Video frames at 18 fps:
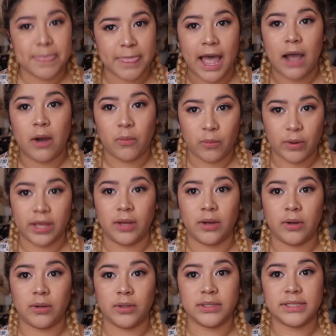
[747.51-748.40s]
that
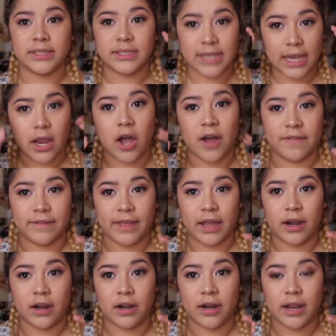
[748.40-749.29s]
will stay on
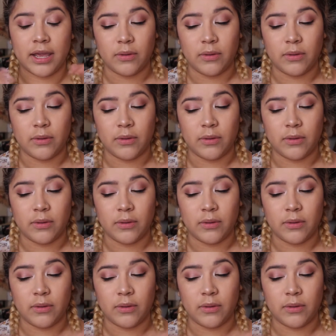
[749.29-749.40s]
there.